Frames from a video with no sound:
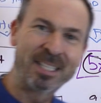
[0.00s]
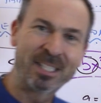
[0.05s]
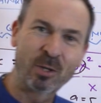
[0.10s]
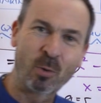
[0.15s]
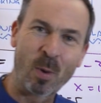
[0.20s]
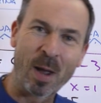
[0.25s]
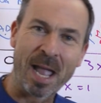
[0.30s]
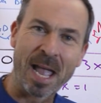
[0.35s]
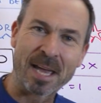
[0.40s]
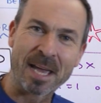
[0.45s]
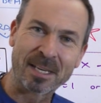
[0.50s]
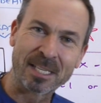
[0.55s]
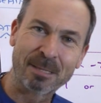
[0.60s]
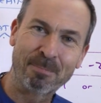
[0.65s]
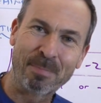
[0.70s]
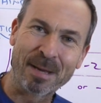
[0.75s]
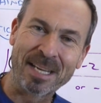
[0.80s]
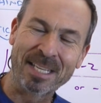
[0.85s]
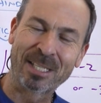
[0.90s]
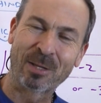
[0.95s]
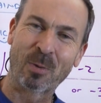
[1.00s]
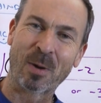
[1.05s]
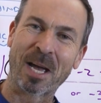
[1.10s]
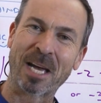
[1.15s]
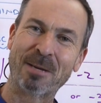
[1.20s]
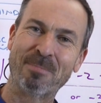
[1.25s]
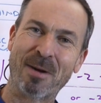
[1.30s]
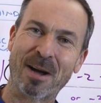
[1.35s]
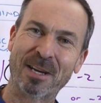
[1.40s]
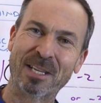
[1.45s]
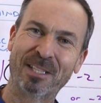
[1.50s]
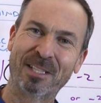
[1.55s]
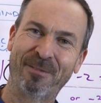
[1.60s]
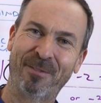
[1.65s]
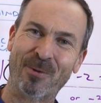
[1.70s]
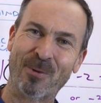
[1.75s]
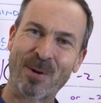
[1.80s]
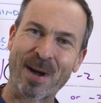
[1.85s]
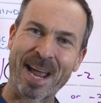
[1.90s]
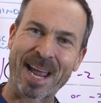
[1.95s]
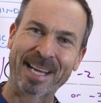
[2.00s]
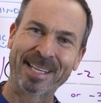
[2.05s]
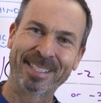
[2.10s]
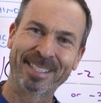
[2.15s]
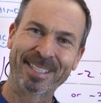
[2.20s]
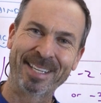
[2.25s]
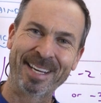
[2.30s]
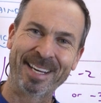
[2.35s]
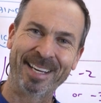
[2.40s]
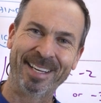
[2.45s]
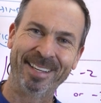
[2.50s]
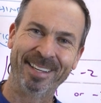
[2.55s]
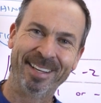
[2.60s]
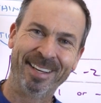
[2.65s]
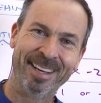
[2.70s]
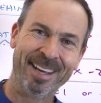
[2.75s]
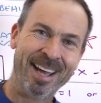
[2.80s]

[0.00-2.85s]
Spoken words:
squared is b squared minus 4ac.